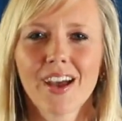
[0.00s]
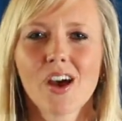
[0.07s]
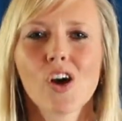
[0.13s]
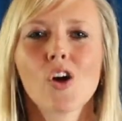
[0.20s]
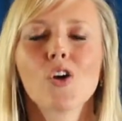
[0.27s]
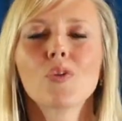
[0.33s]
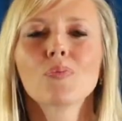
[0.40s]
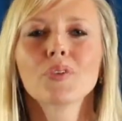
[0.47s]

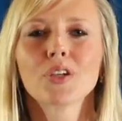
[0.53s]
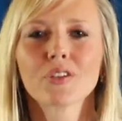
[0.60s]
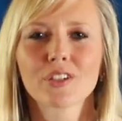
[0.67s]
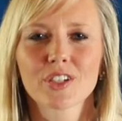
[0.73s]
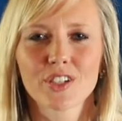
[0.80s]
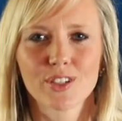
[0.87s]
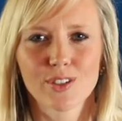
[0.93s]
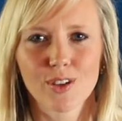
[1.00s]
Hope
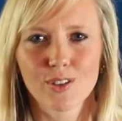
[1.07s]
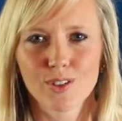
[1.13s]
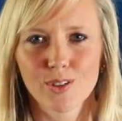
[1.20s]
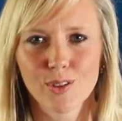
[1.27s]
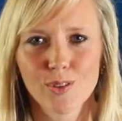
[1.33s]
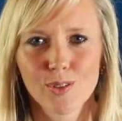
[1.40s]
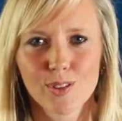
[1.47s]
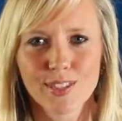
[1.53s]
nourishes our
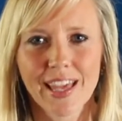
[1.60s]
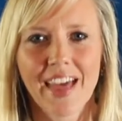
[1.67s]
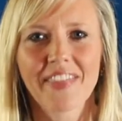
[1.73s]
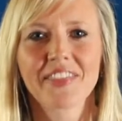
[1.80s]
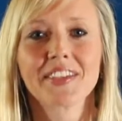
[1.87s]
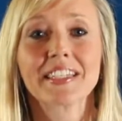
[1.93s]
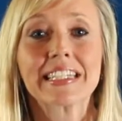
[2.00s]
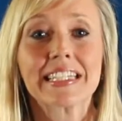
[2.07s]
souls
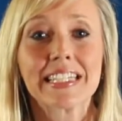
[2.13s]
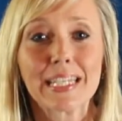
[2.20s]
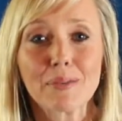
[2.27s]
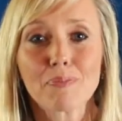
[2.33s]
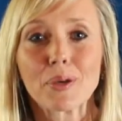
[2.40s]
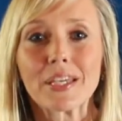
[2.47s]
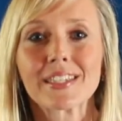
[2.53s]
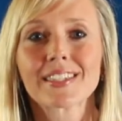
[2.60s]
at the
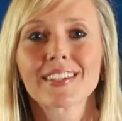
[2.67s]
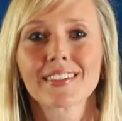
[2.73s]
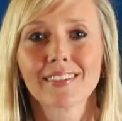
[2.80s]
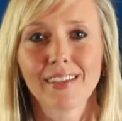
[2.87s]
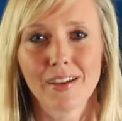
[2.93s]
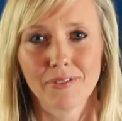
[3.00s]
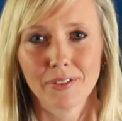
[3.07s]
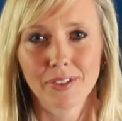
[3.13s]
deepest
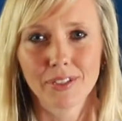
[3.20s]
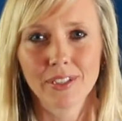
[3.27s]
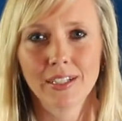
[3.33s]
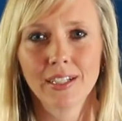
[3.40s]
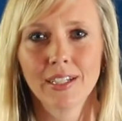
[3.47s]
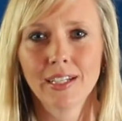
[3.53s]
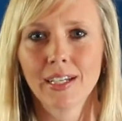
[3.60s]
level.